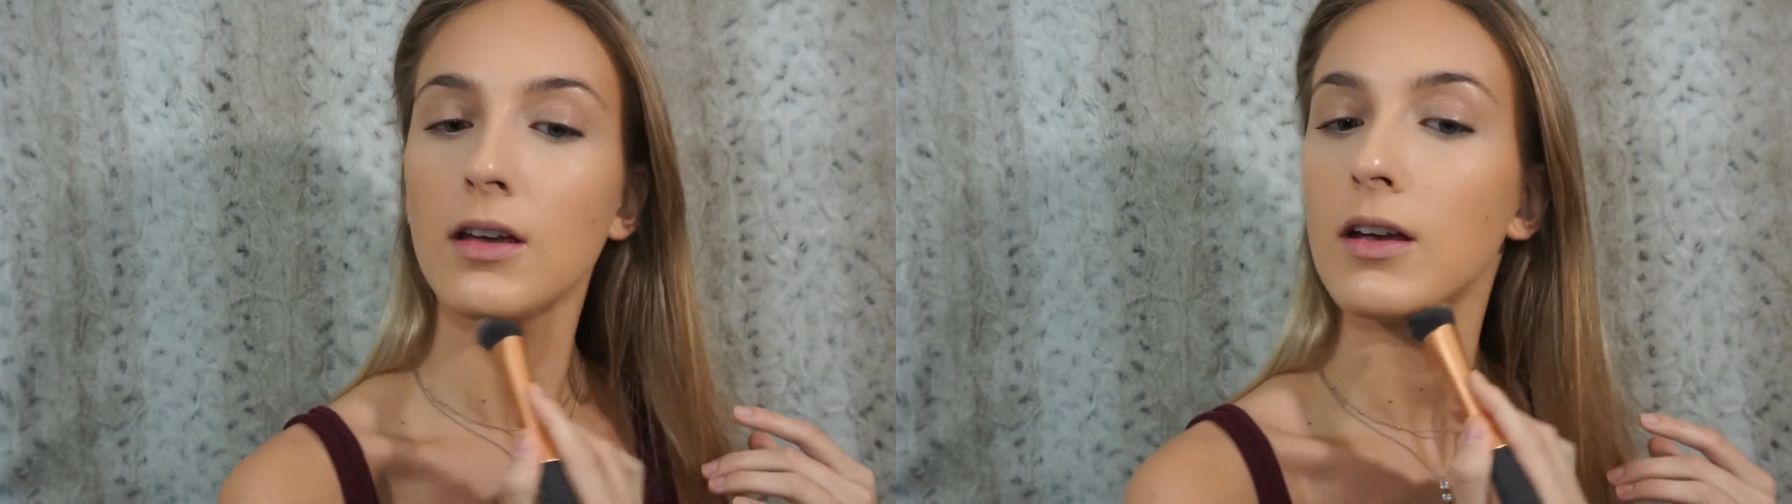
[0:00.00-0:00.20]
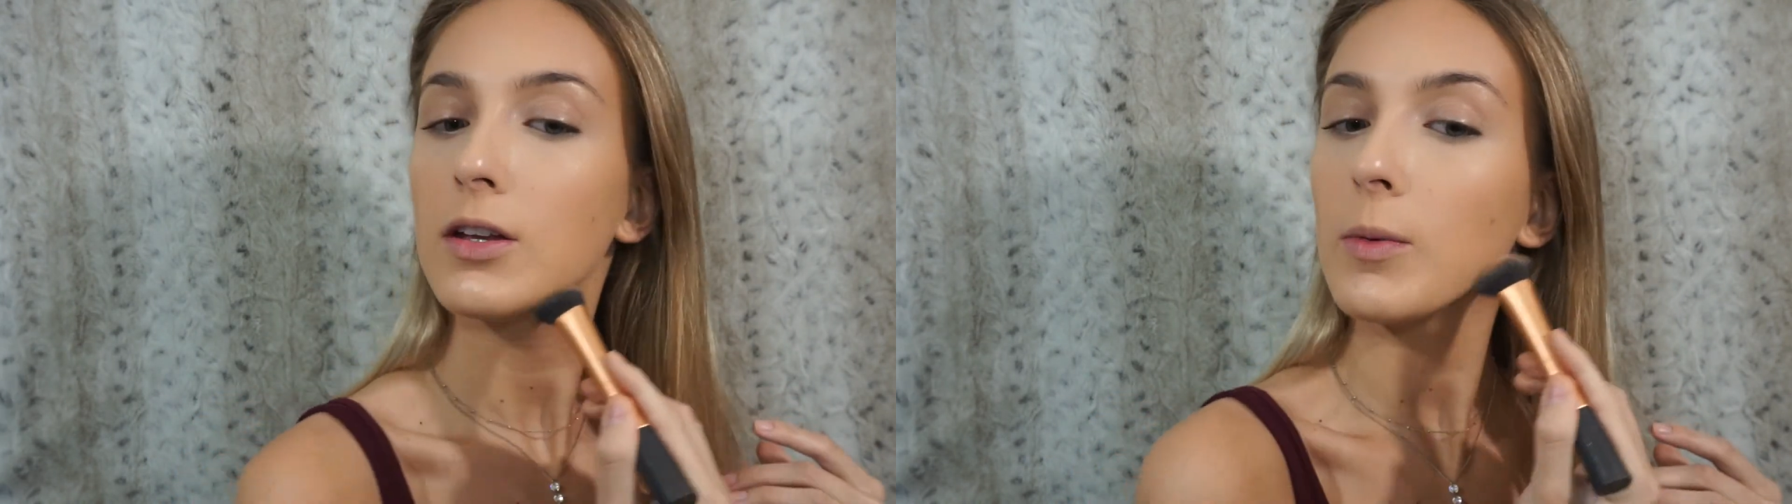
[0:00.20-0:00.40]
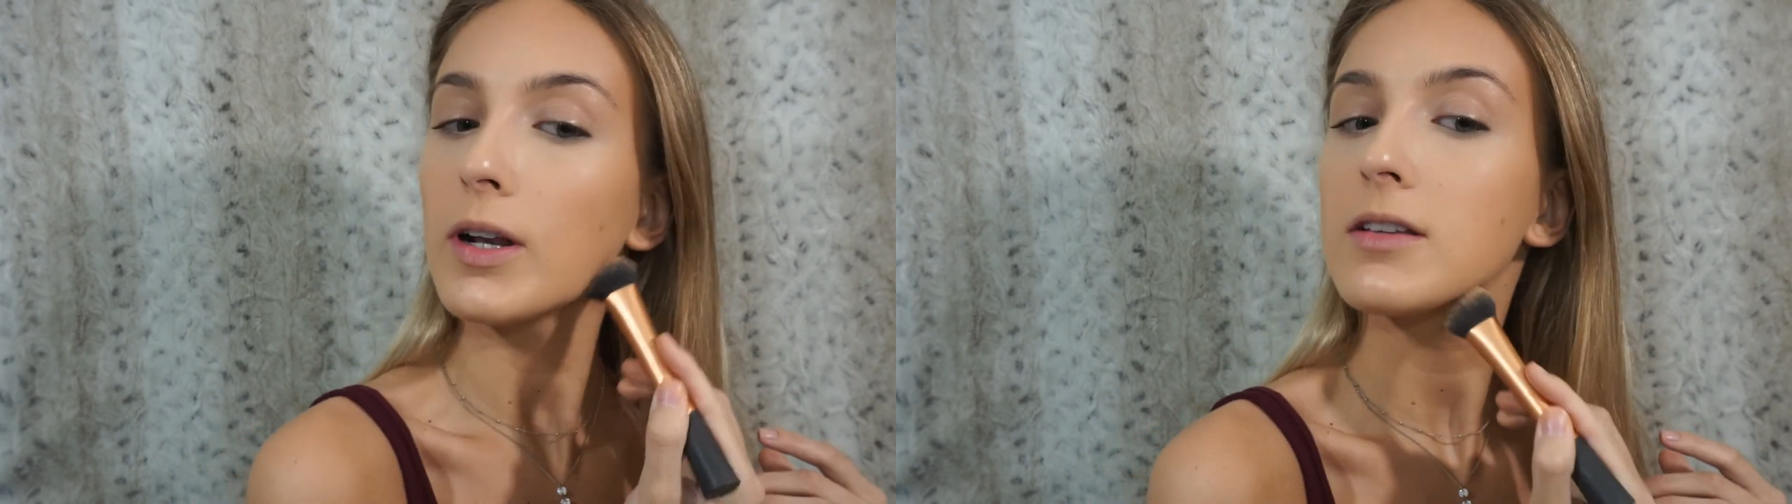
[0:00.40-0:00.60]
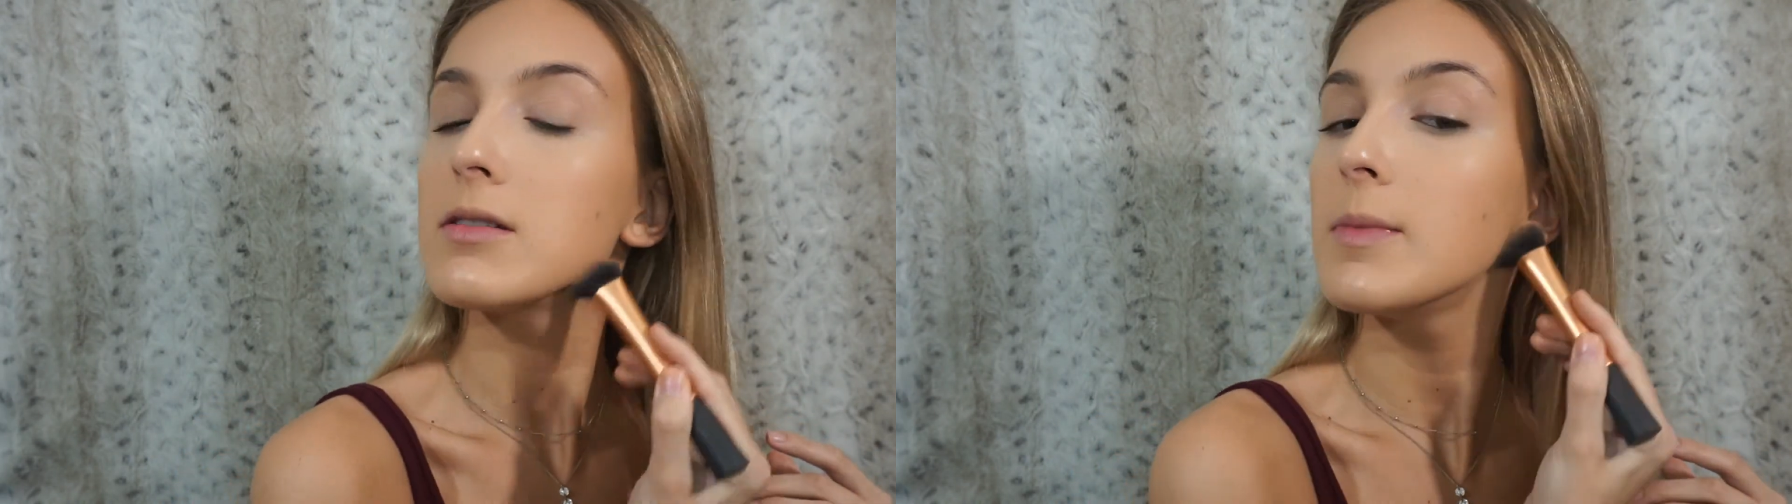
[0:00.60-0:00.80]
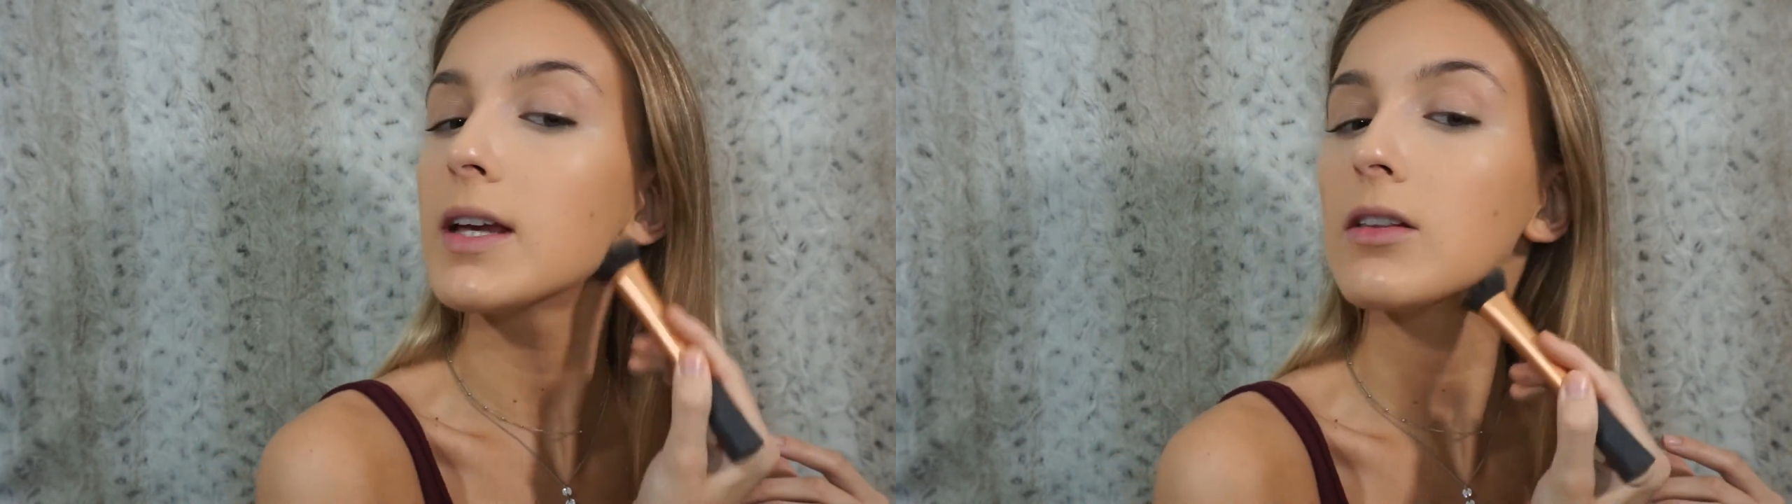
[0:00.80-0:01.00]
and you want it to
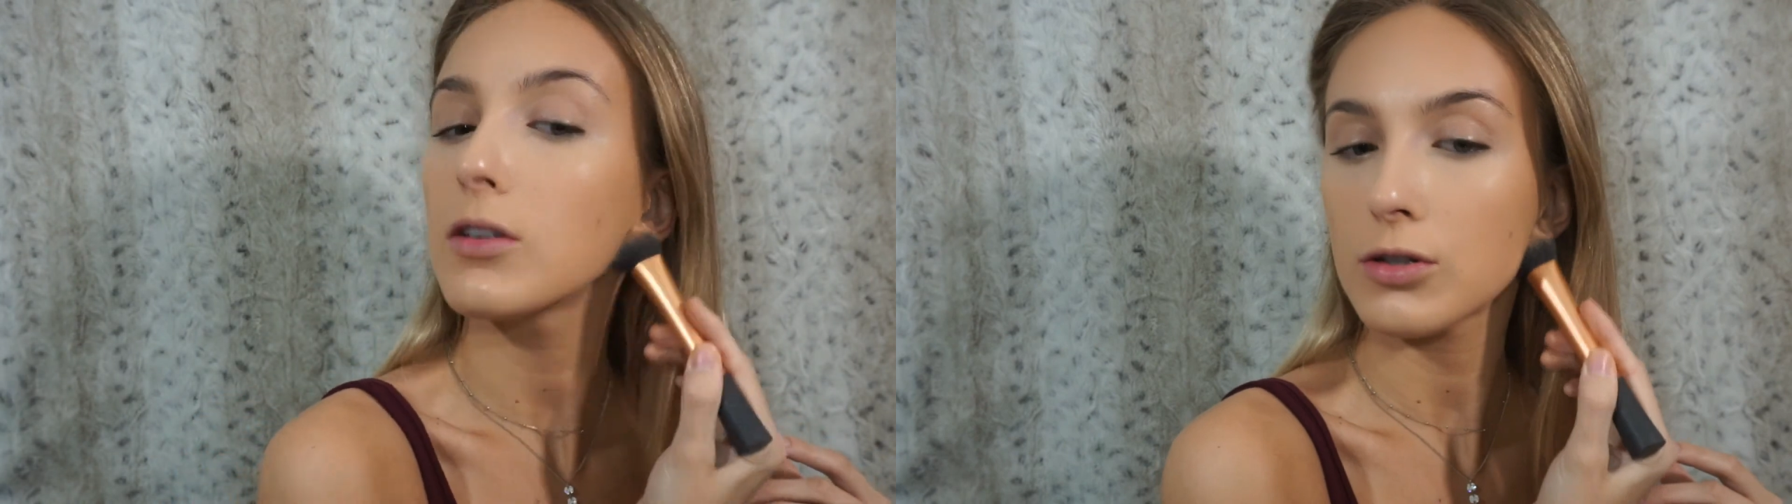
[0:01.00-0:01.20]
make it look